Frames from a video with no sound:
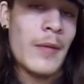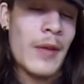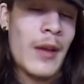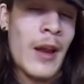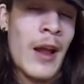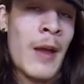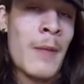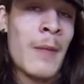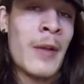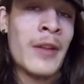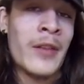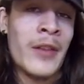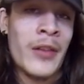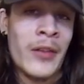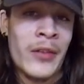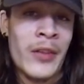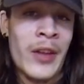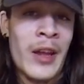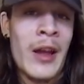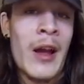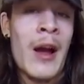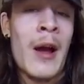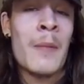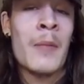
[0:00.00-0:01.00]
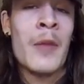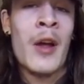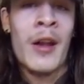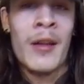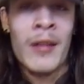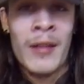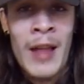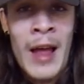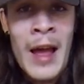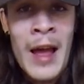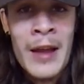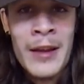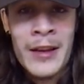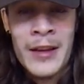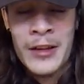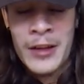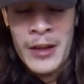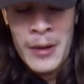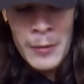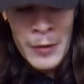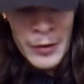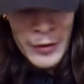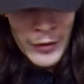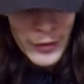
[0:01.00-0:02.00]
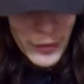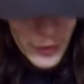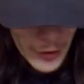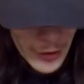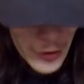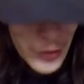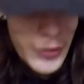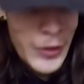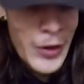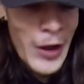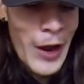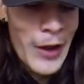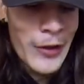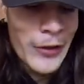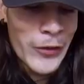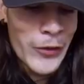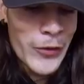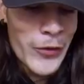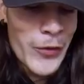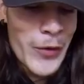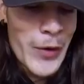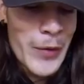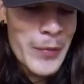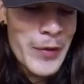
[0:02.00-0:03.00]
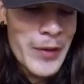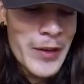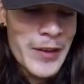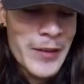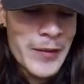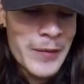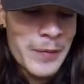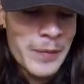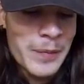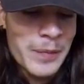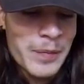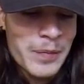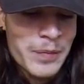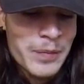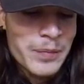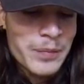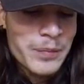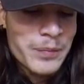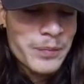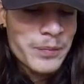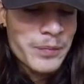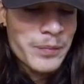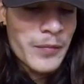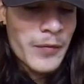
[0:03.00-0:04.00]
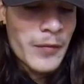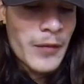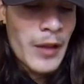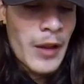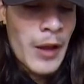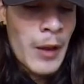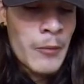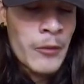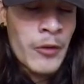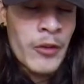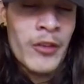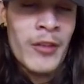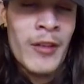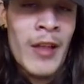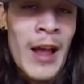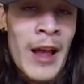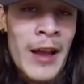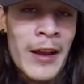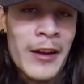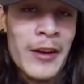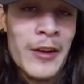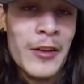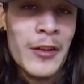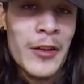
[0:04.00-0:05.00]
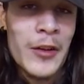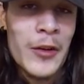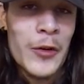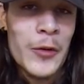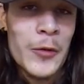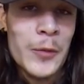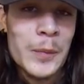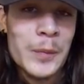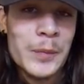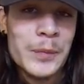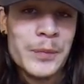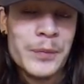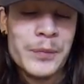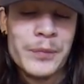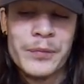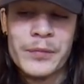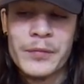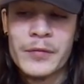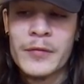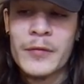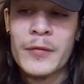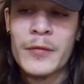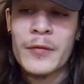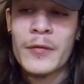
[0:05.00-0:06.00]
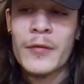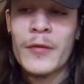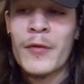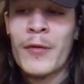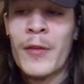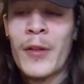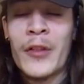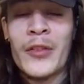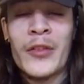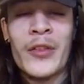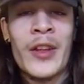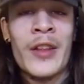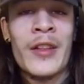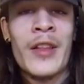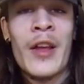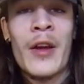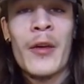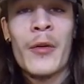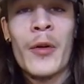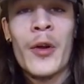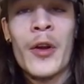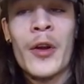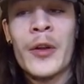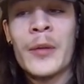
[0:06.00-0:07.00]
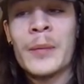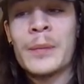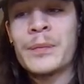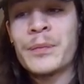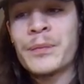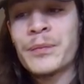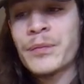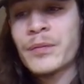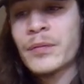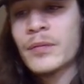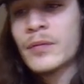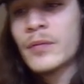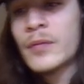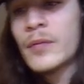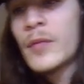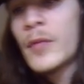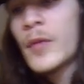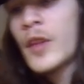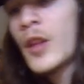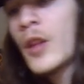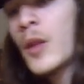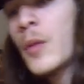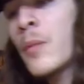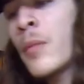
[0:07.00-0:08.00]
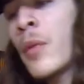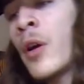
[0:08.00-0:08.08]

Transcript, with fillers: I meant to say I'm not lagging. I meant to say you guys are tripping. I'm just lagging a little. If I said that right.